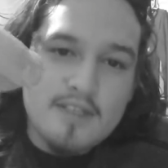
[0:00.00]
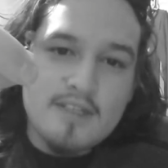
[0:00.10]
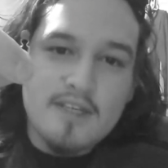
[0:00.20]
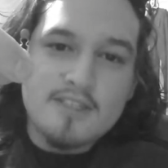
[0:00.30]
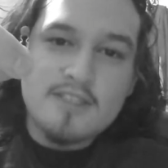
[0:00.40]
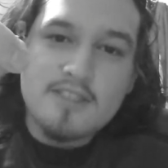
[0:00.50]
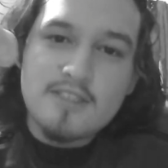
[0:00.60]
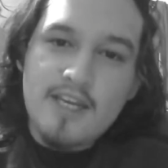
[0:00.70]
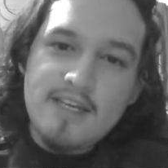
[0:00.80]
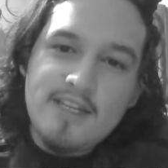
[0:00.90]
It's
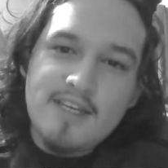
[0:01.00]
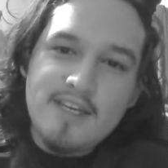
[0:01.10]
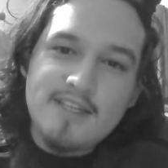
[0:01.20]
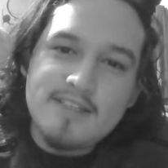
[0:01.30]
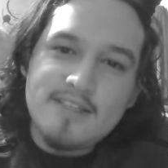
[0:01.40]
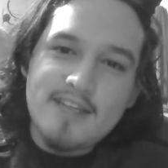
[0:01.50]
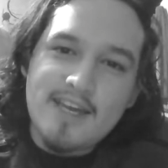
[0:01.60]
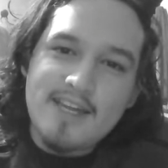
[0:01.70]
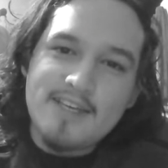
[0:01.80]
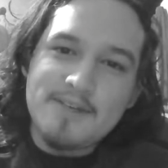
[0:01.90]
tiny and
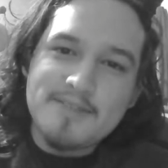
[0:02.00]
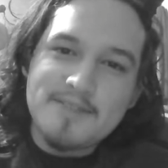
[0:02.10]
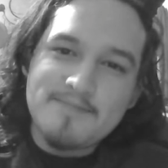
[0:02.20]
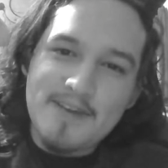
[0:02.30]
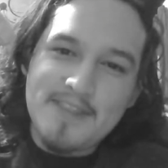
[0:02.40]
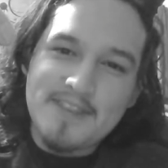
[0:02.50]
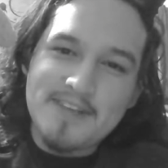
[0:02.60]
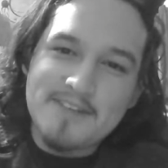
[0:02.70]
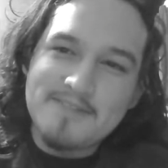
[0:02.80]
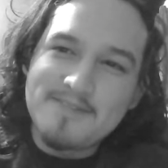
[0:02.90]
kind of cute. I think they're cute.